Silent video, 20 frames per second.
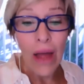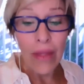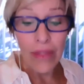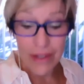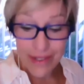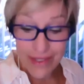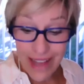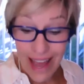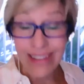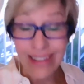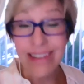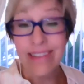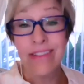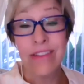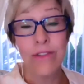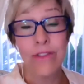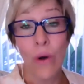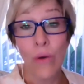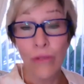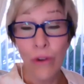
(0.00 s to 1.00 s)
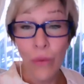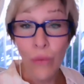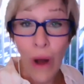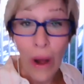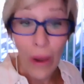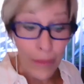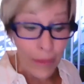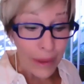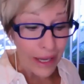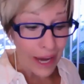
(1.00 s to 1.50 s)
The sadness is
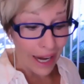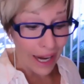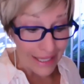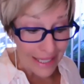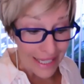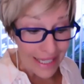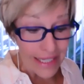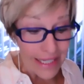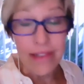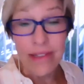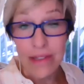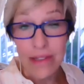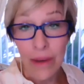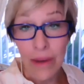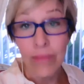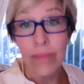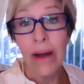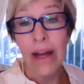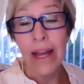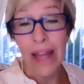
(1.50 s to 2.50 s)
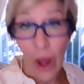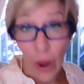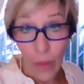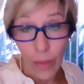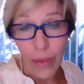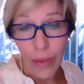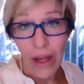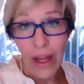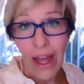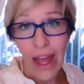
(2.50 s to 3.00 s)
overwhelming. I need some
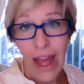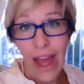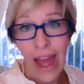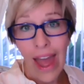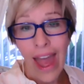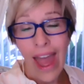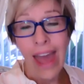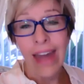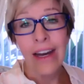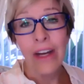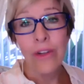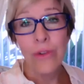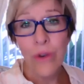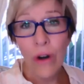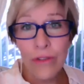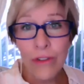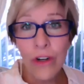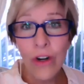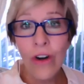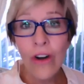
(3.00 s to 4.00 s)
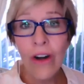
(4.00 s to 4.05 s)
help. And I drove to